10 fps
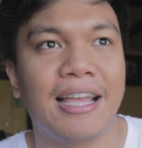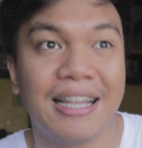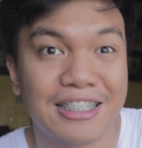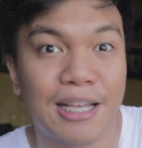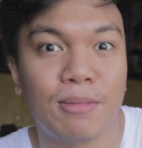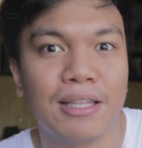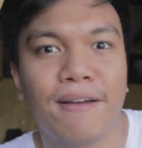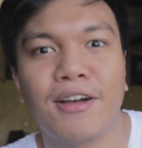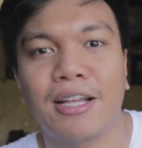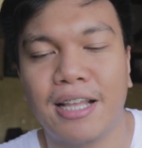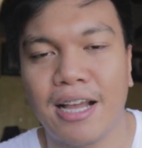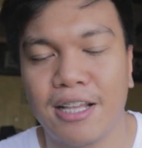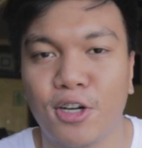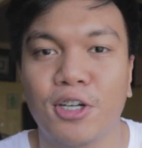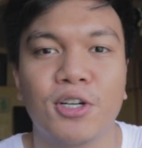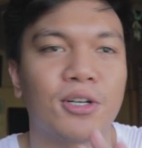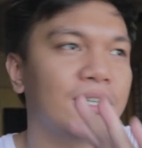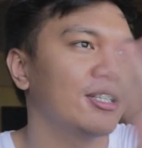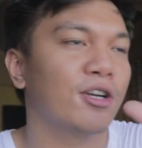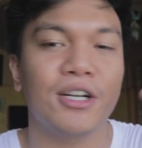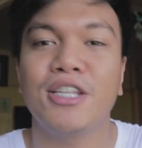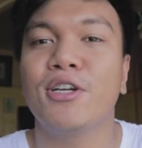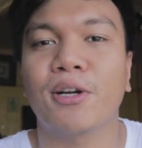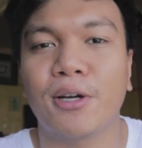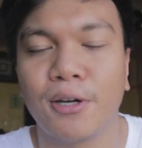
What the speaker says: and accepting the fact na you're in your